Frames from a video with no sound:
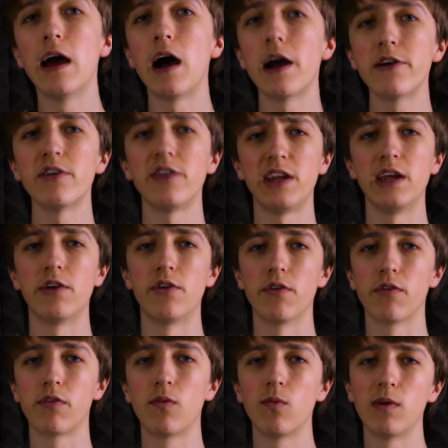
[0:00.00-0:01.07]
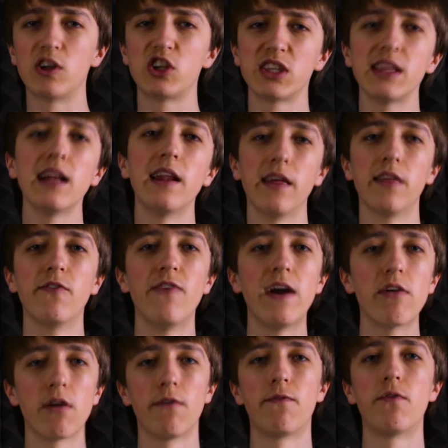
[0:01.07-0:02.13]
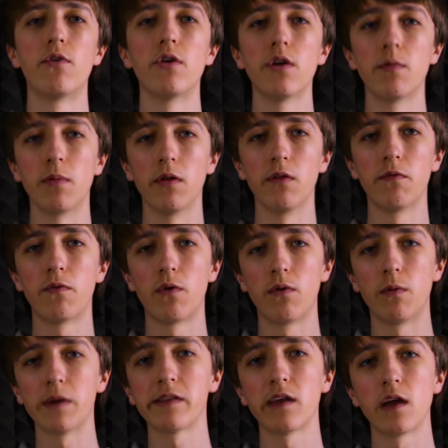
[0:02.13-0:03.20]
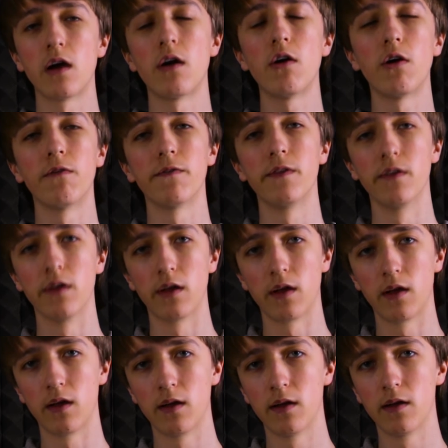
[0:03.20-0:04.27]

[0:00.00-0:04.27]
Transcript: 100 euros, which still is very affordable for what they are offering.